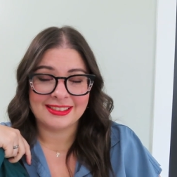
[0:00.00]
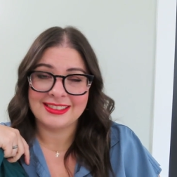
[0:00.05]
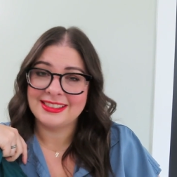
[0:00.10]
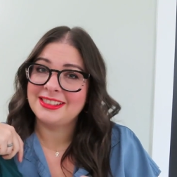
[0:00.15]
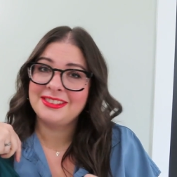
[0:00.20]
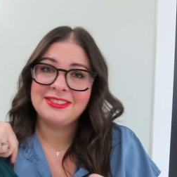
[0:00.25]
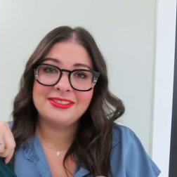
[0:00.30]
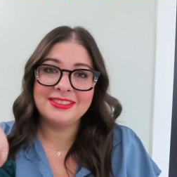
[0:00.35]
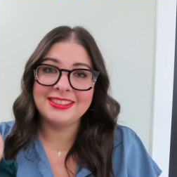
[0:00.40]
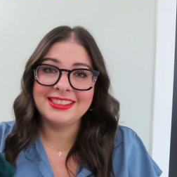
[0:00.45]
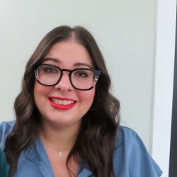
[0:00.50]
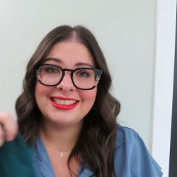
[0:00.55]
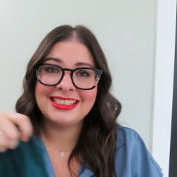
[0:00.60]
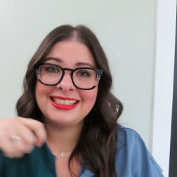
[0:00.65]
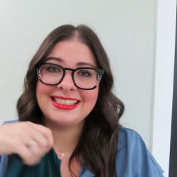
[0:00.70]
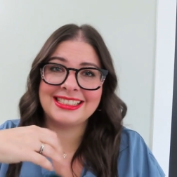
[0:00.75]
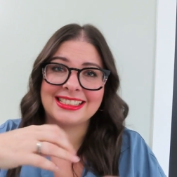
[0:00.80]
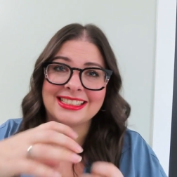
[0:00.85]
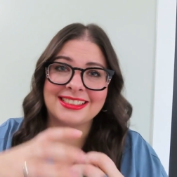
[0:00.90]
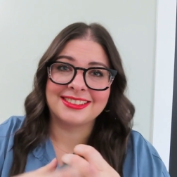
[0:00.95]
I don't really
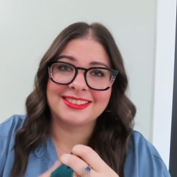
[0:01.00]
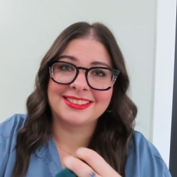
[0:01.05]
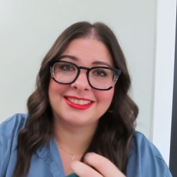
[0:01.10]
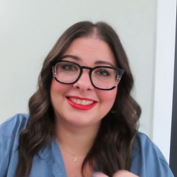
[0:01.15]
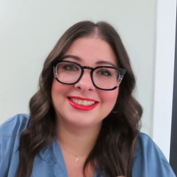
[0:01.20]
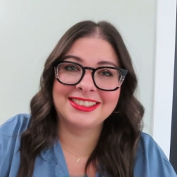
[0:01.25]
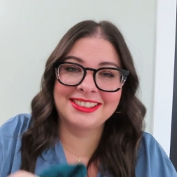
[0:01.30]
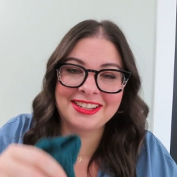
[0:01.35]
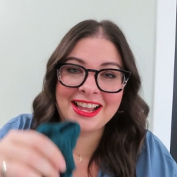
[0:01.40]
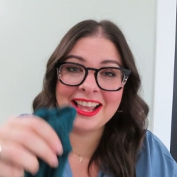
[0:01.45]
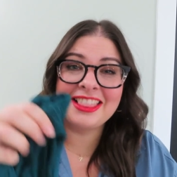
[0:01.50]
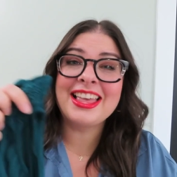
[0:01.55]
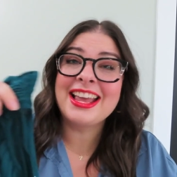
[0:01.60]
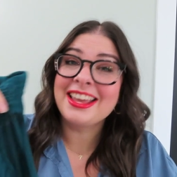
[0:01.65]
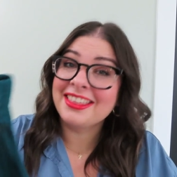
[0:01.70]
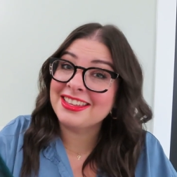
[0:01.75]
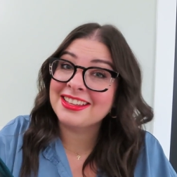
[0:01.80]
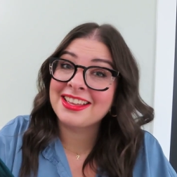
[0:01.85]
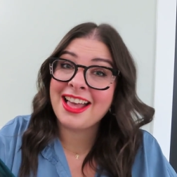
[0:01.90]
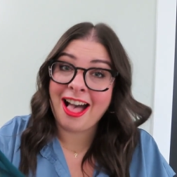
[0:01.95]
like it. I
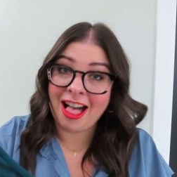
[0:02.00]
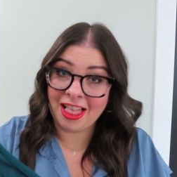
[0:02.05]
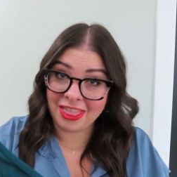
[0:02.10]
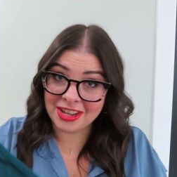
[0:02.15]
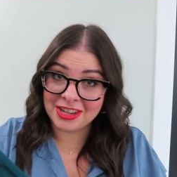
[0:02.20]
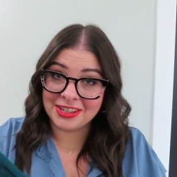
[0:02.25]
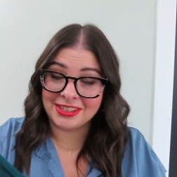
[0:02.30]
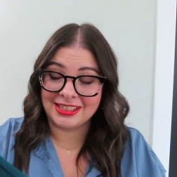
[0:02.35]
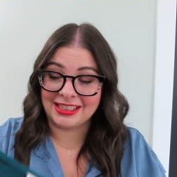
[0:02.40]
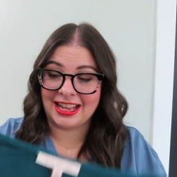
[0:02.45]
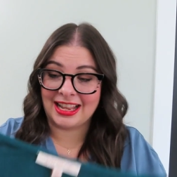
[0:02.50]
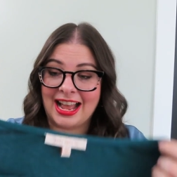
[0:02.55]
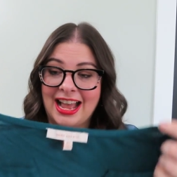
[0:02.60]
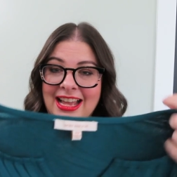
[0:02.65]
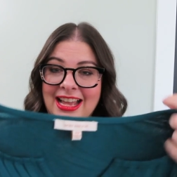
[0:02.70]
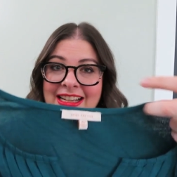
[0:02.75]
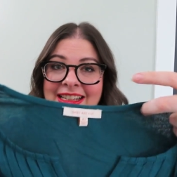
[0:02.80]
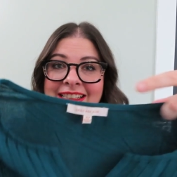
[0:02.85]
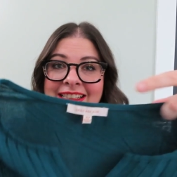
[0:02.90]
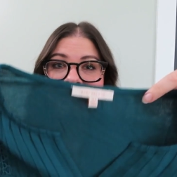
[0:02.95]
like the color a
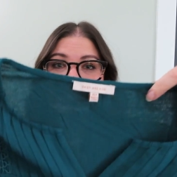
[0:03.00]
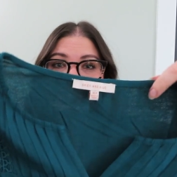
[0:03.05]
lot.